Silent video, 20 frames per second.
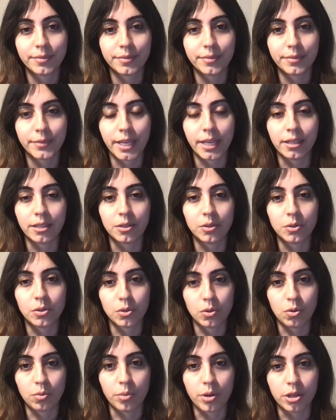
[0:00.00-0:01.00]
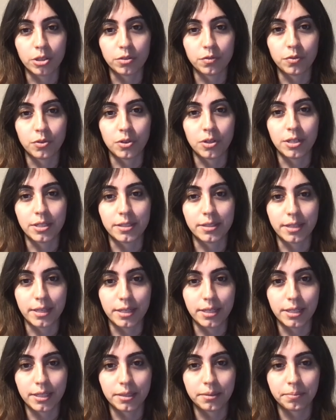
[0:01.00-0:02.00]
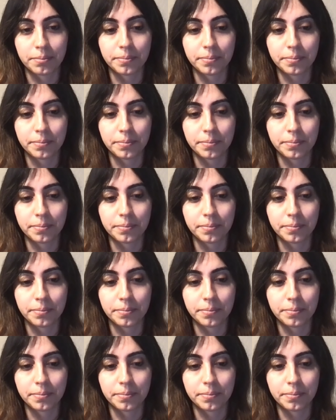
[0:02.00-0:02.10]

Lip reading: Thank you so much for listening.